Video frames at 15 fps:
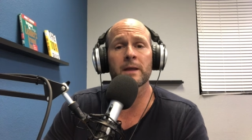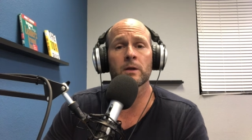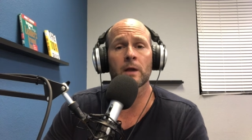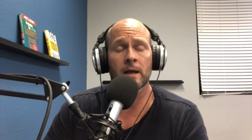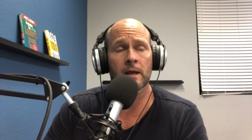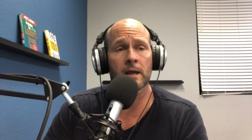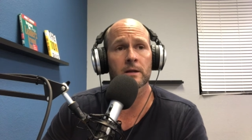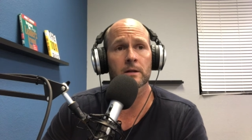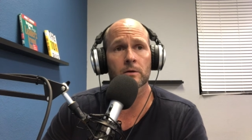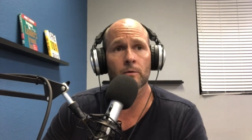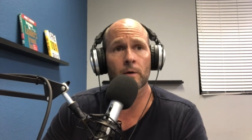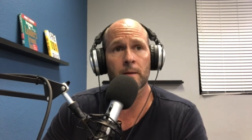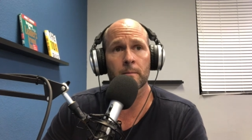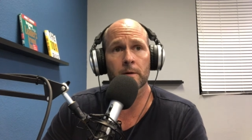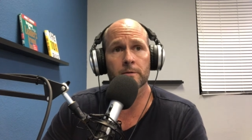had a
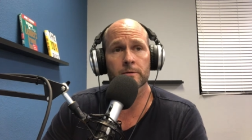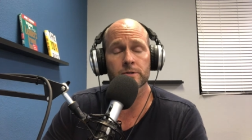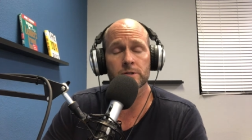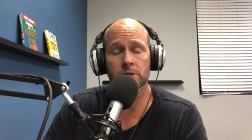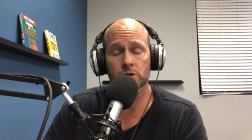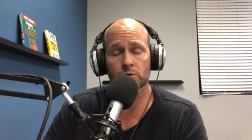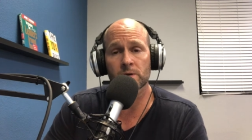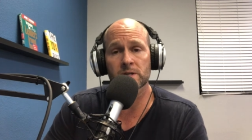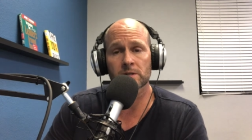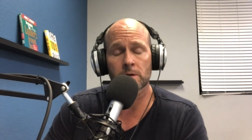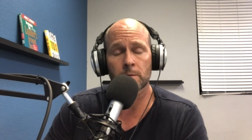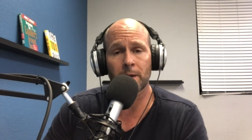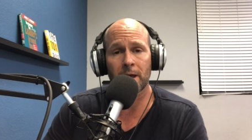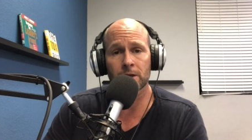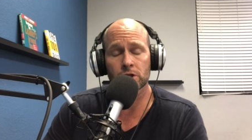grandmother. She just recently
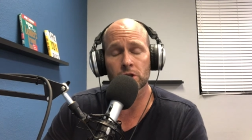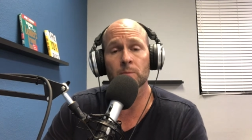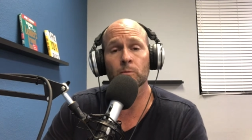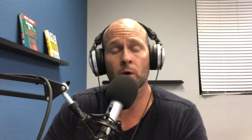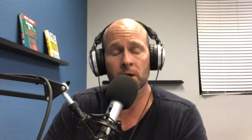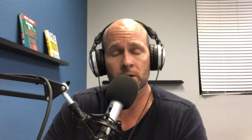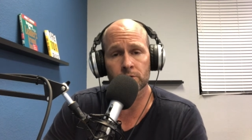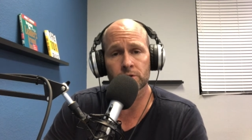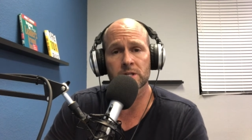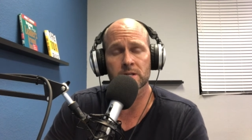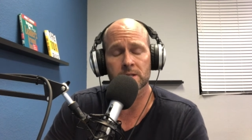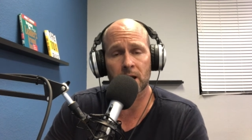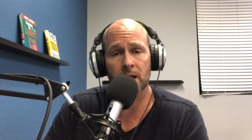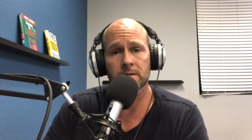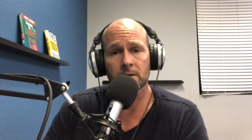passed. She had more energy
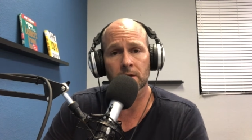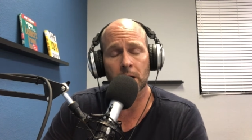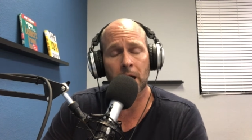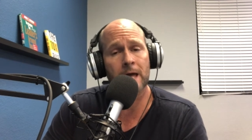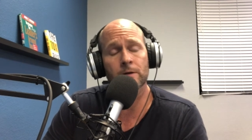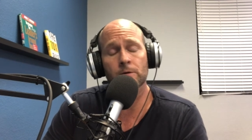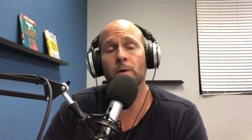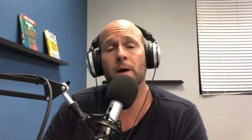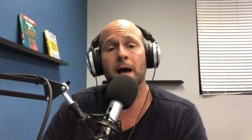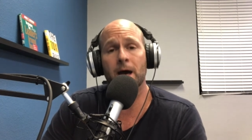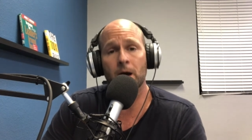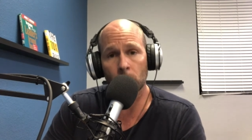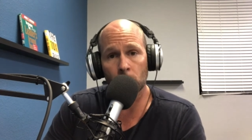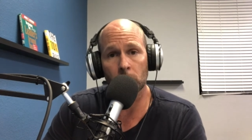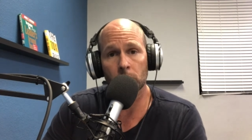than I did. I don't know
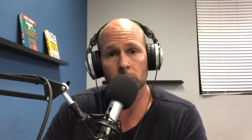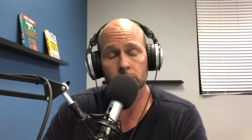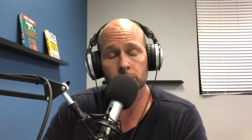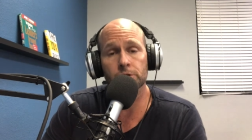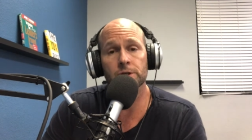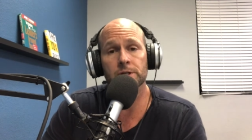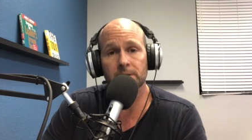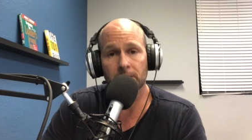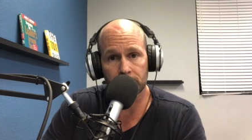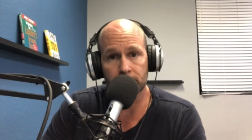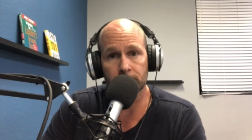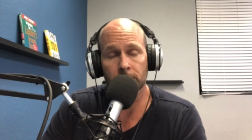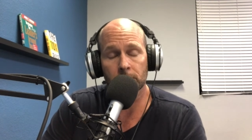how she did.